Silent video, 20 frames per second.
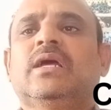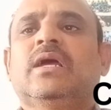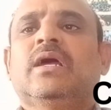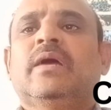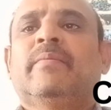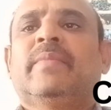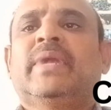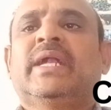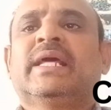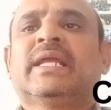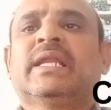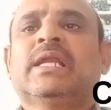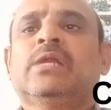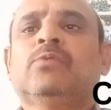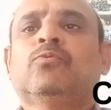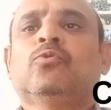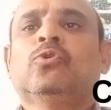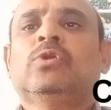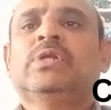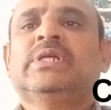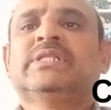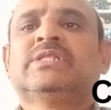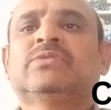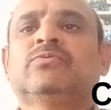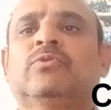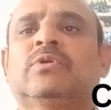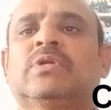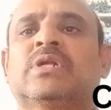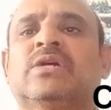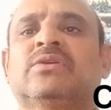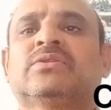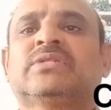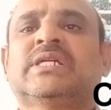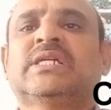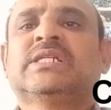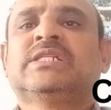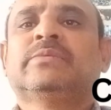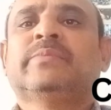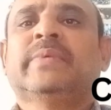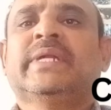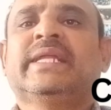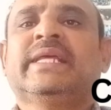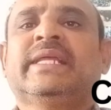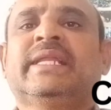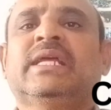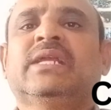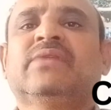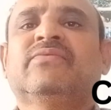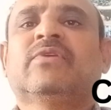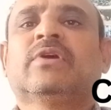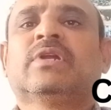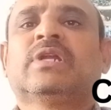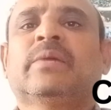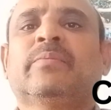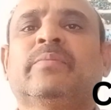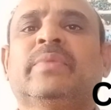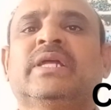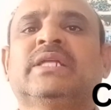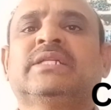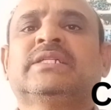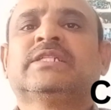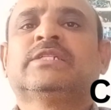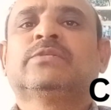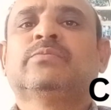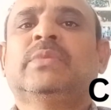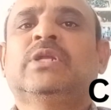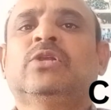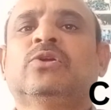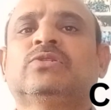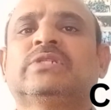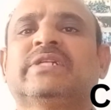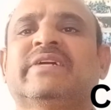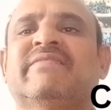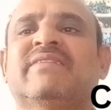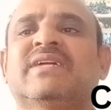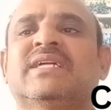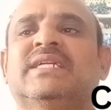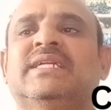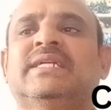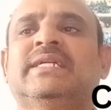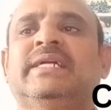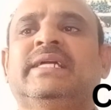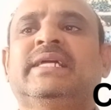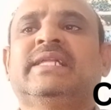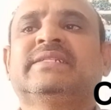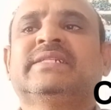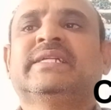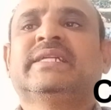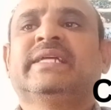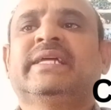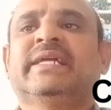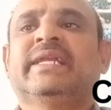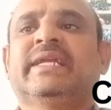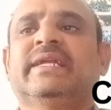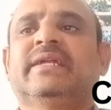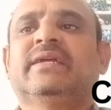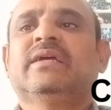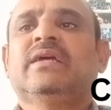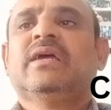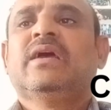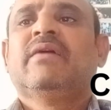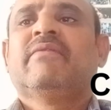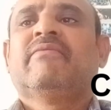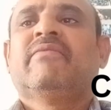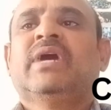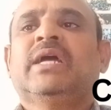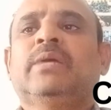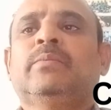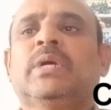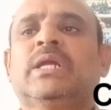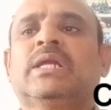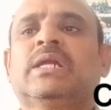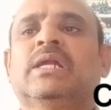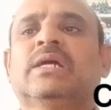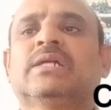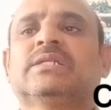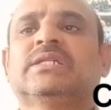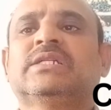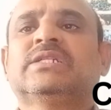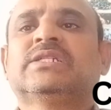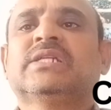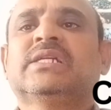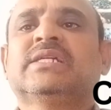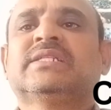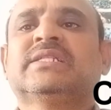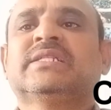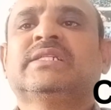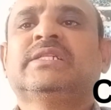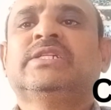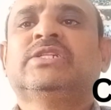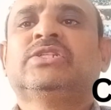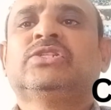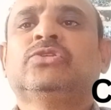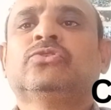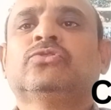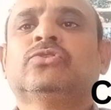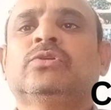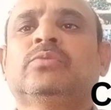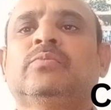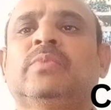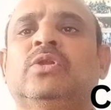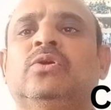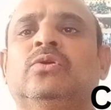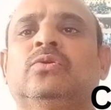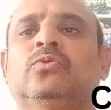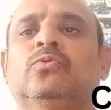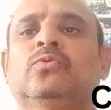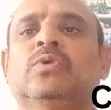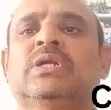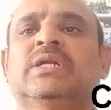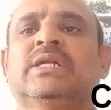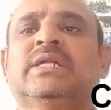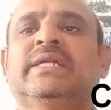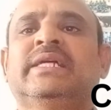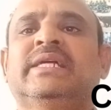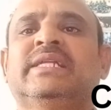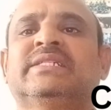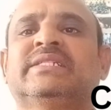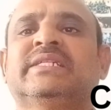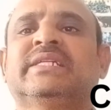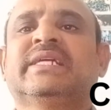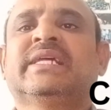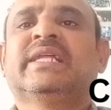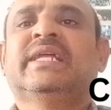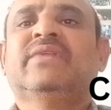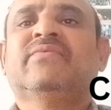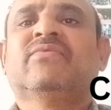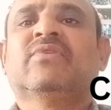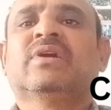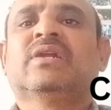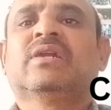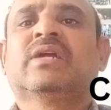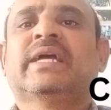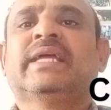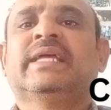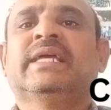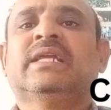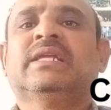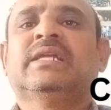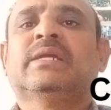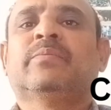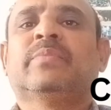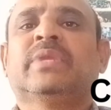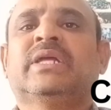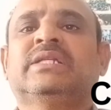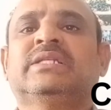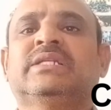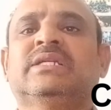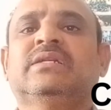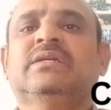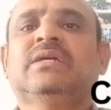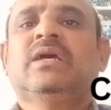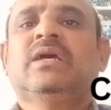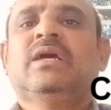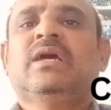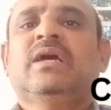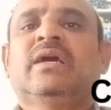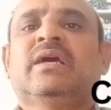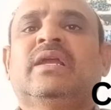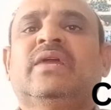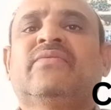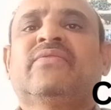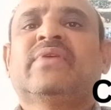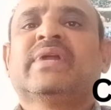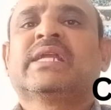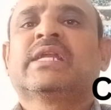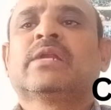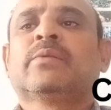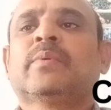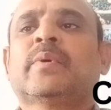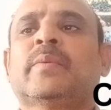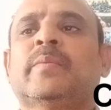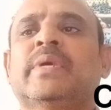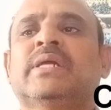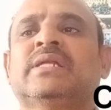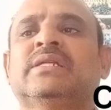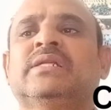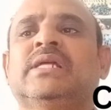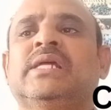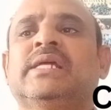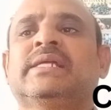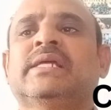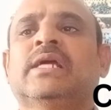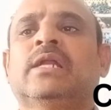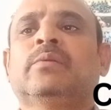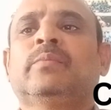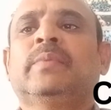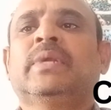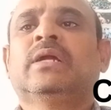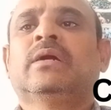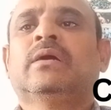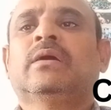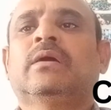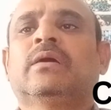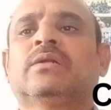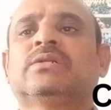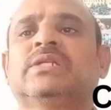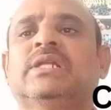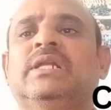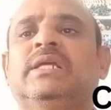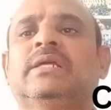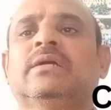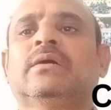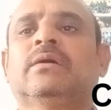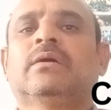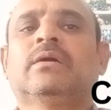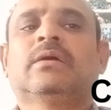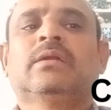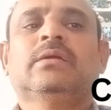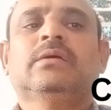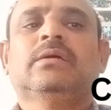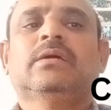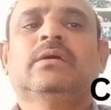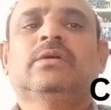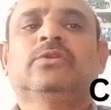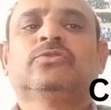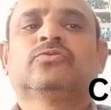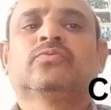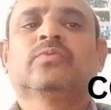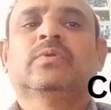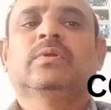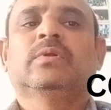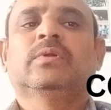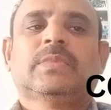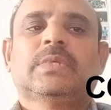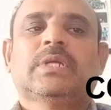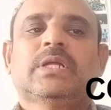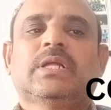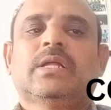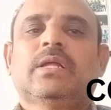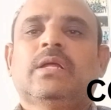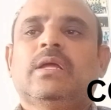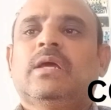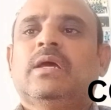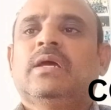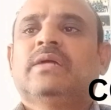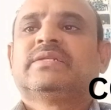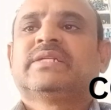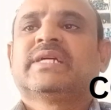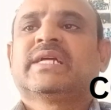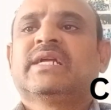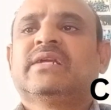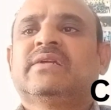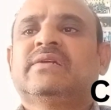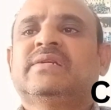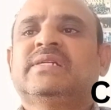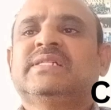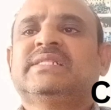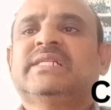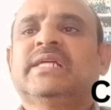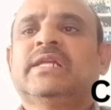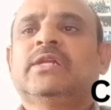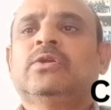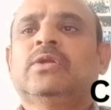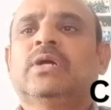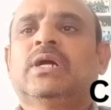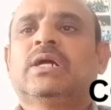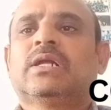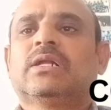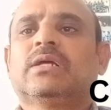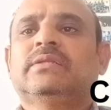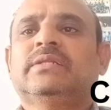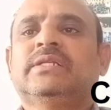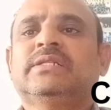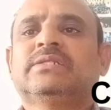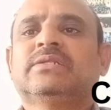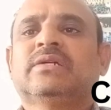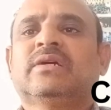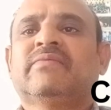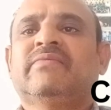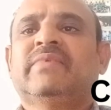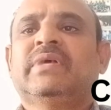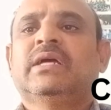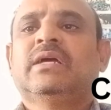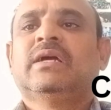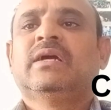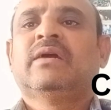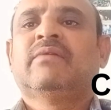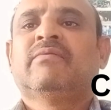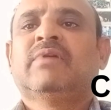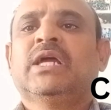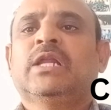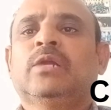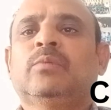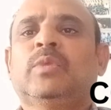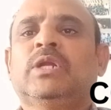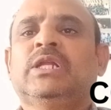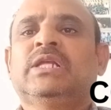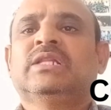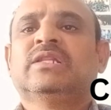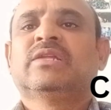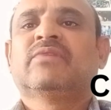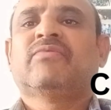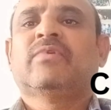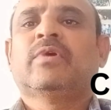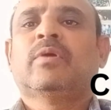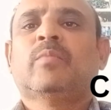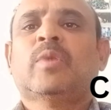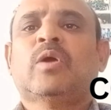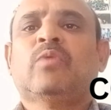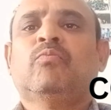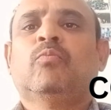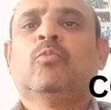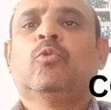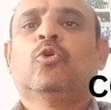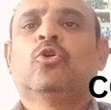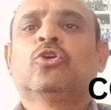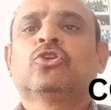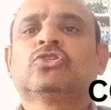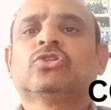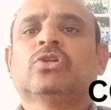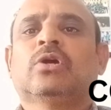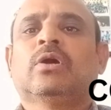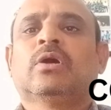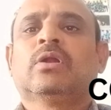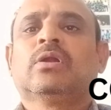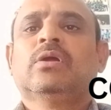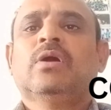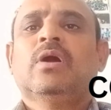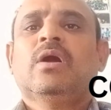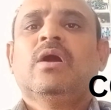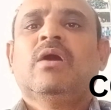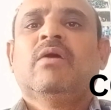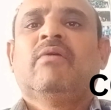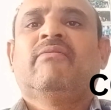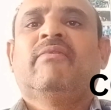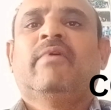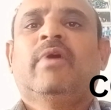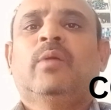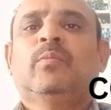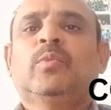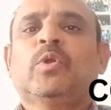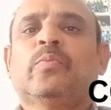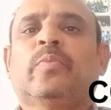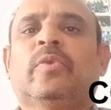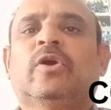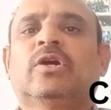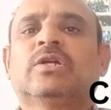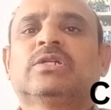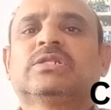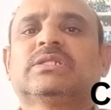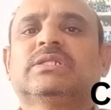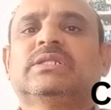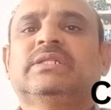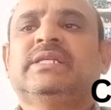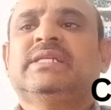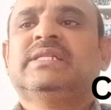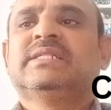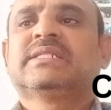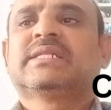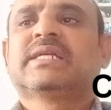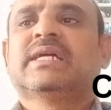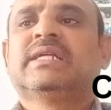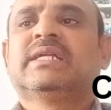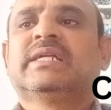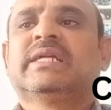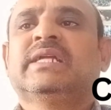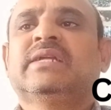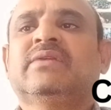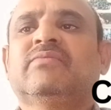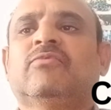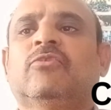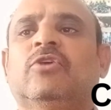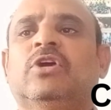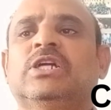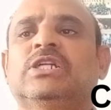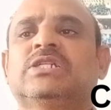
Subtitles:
Mineral wool is one of such material for temperatures below 700 degrees centigrade. Fiberglass insulation is used below 200 degrees centigrade for higher temperature refractory fiber like alumina or silica or viscose. Second one is cellular. These are available in the form of boards or formed parts. These contain voids